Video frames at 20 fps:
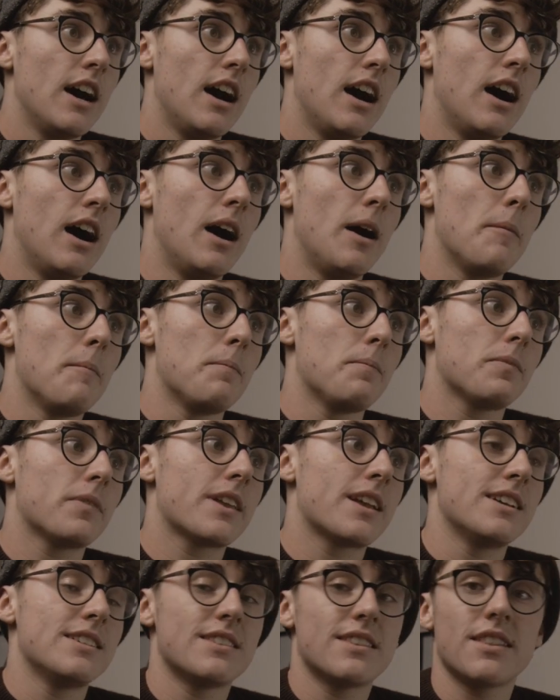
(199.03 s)

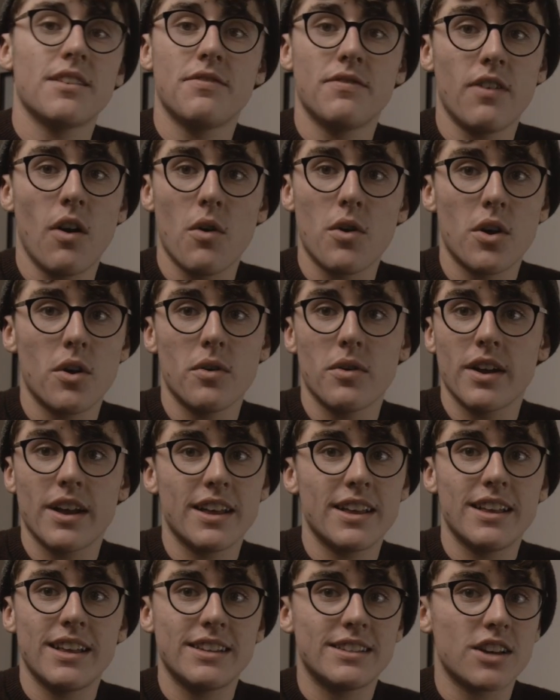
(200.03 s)
Because the photo,
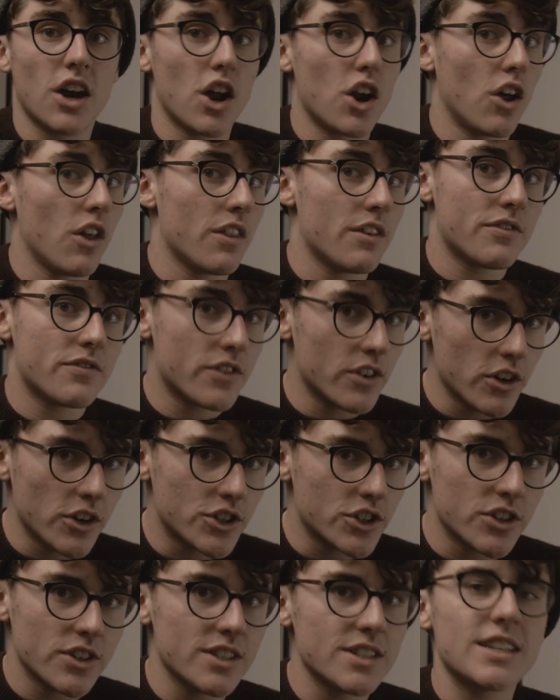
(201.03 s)
it's got all the
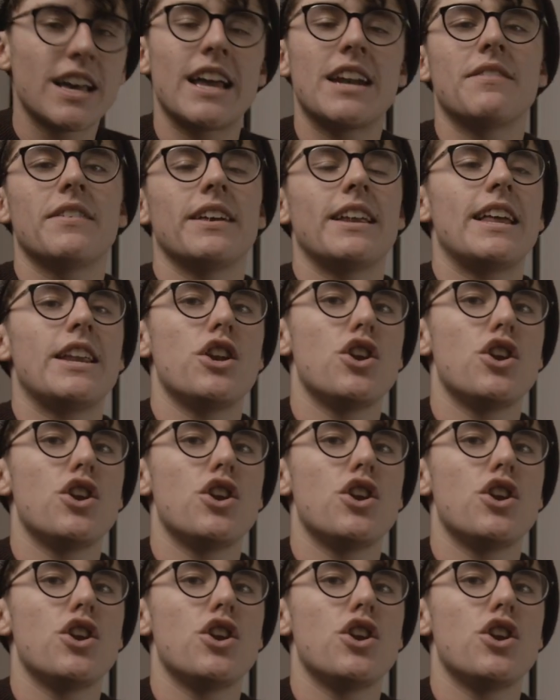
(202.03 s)
furniture inside of it,